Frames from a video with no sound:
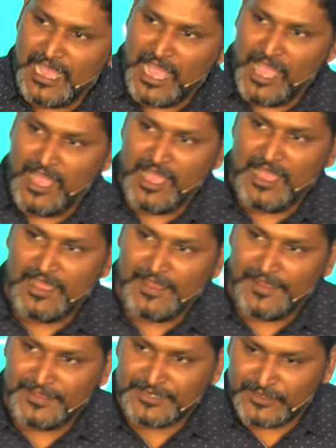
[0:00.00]
uh, how,
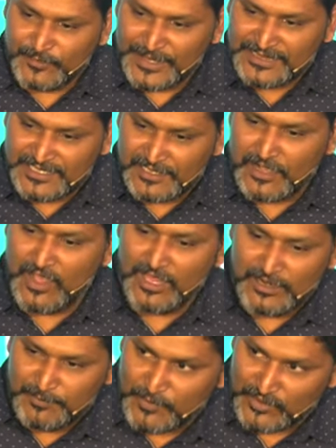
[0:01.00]
uh, uh you know, when they
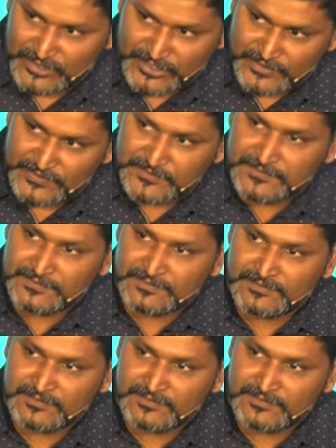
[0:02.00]
call upon you.